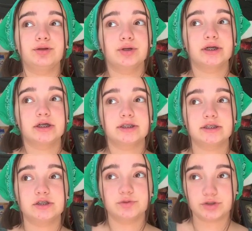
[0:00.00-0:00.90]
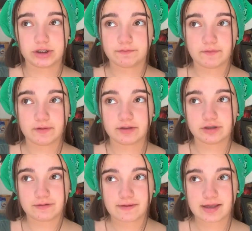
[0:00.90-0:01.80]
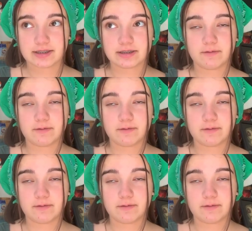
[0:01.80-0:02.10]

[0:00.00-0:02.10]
you could do survey surveys